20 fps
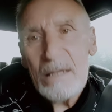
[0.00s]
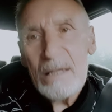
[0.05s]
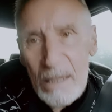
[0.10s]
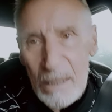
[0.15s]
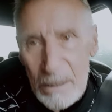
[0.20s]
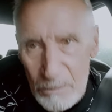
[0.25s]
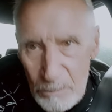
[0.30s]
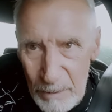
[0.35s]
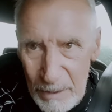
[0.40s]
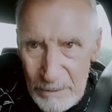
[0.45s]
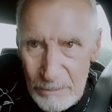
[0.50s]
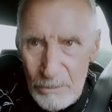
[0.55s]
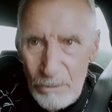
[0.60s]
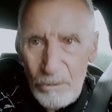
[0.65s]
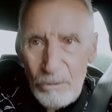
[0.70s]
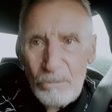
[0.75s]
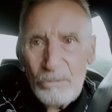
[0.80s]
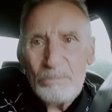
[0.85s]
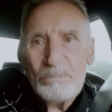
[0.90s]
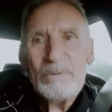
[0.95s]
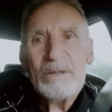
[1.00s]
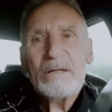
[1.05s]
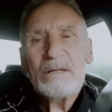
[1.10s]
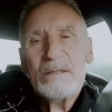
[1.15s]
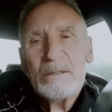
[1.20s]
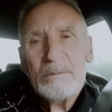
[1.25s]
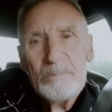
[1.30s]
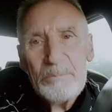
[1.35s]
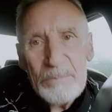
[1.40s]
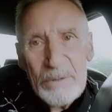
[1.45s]
and went home
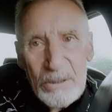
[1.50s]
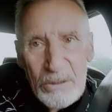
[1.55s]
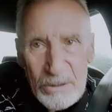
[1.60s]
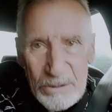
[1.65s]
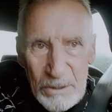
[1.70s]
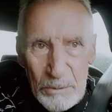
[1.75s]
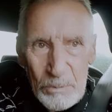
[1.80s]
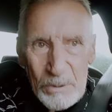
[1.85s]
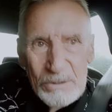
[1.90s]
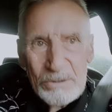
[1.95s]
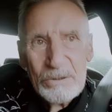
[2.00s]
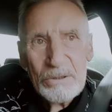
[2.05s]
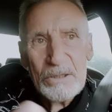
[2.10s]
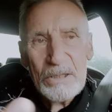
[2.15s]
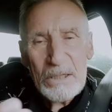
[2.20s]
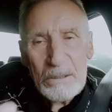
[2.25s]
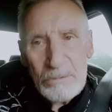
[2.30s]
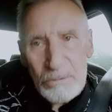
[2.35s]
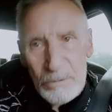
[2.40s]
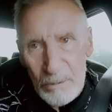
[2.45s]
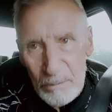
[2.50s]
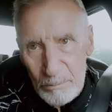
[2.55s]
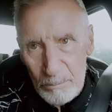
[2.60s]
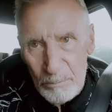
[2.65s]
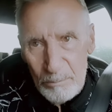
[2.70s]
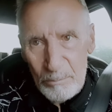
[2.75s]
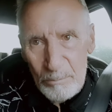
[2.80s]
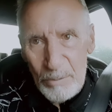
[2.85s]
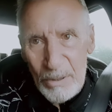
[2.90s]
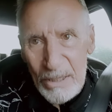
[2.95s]
because he wasn't going to
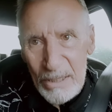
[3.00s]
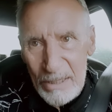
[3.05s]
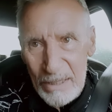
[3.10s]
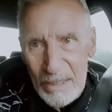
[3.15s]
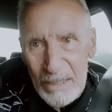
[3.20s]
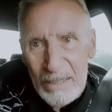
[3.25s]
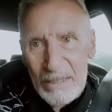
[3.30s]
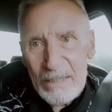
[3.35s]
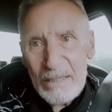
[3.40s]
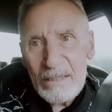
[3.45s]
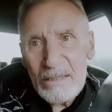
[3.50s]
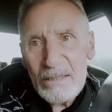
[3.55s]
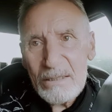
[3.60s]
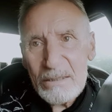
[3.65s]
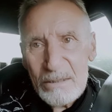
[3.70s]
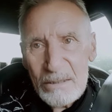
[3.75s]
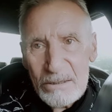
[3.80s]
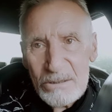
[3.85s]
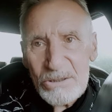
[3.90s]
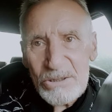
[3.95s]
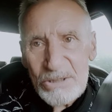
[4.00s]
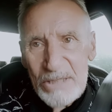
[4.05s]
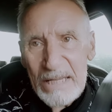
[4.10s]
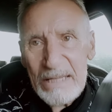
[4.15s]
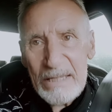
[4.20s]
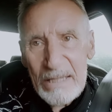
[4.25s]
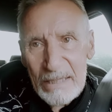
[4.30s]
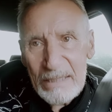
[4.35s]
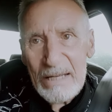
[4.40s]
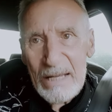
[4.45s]
be
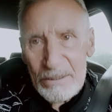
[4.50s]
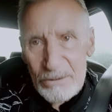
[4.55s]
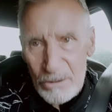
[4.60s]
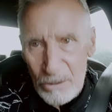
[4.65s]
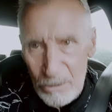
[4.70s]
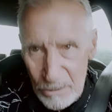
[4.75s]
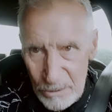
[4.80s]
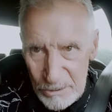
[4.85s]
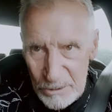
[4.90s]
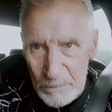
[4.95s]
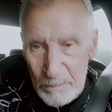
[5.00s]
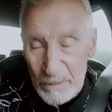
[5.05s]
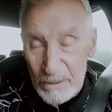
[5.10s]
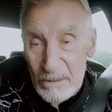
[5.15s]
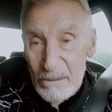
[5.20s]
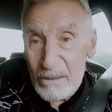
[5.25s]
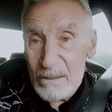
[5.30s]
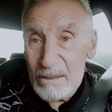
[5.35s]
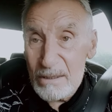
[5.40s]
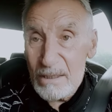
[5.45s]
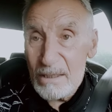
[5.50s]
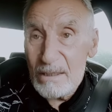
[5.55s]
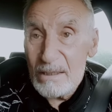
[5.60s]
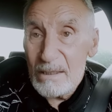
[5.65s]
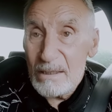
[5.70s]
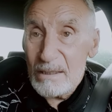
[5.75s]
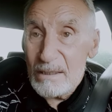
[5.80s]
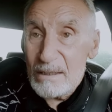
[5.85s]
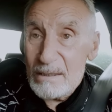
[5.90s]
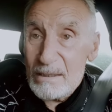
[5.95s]
staying at the hospital.
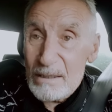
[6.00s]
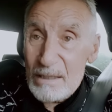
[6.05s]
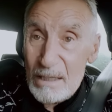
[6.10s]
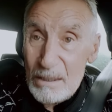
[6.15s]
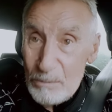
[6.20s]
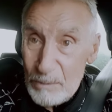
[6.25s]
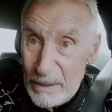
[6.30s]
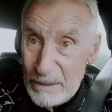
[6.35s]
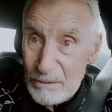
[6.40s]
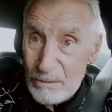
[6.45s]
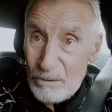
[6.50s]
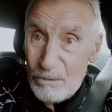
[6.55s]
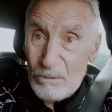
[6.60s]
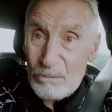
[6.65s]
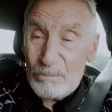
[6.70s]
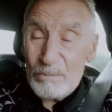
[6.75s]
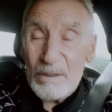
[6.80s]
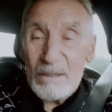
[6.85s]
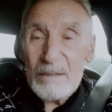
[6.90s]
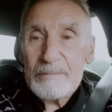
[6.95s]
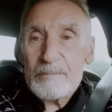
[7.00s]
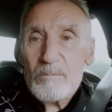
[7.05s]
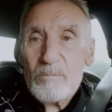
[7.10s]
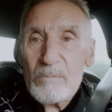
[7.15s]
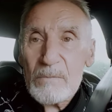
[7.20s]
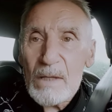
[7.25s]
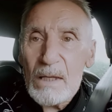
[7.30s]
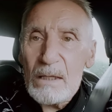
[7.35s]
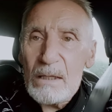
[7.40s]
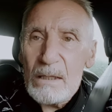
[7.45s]
He went home
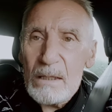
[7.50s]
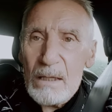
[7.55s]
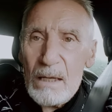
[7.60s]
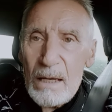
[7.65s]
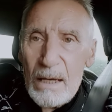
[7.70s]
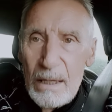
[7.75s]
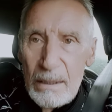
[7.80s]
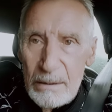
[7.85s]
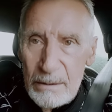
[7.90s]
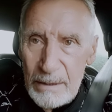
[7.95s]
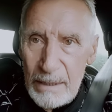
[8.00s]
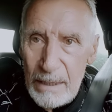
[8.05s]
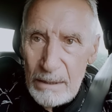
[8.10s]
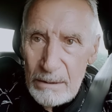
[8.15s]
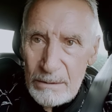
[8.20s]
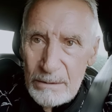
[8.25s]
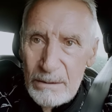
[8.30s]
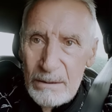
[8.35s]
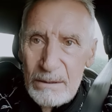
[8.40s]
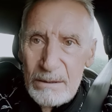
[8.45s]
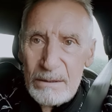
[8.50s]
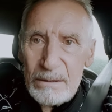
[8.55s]
and then